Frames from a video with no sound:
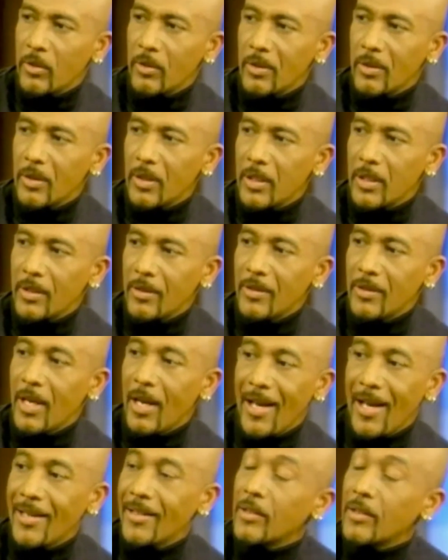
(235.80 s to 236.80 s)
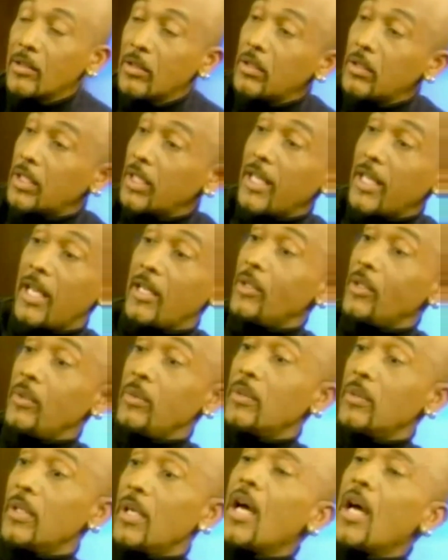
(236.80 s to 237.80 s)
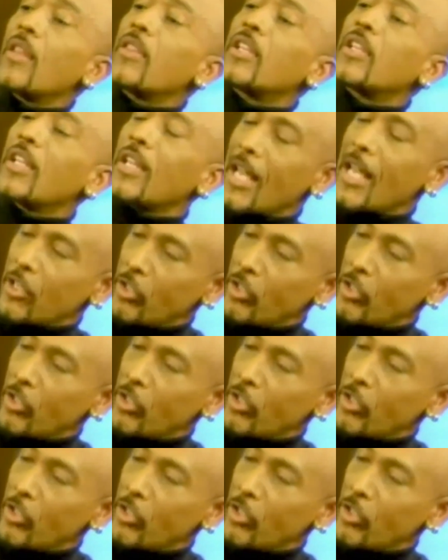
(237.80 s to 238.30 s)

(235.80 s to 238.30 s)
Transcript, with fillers: now I, looking at you, other than I know